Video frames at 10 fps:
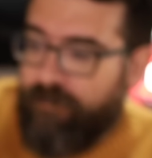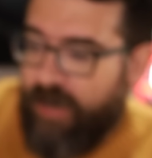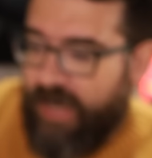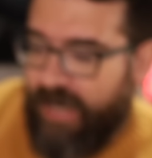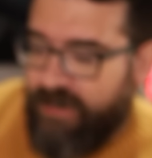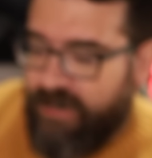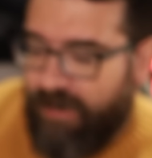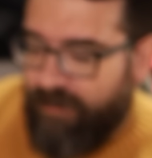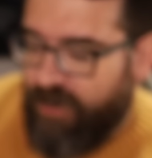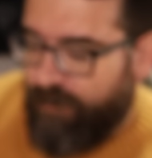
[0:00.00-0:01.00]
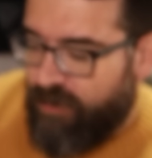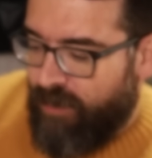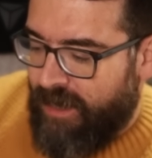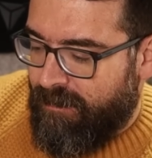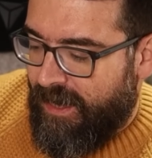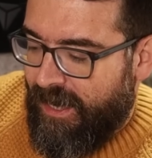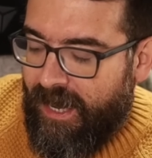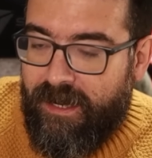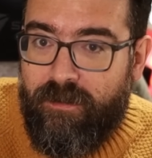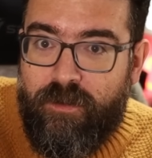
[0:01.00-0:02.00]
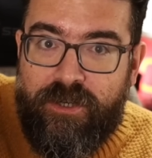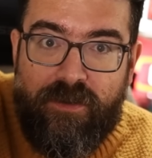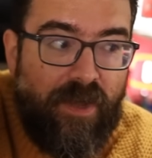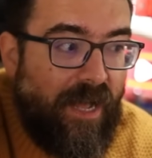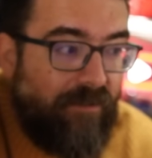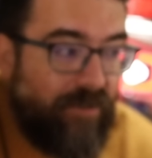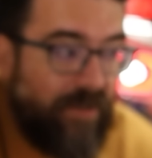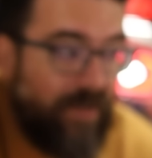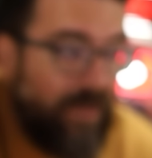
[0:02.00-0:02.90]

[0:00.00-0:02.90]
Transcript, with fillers: Brickheadz. So that means between me and Anna, we do have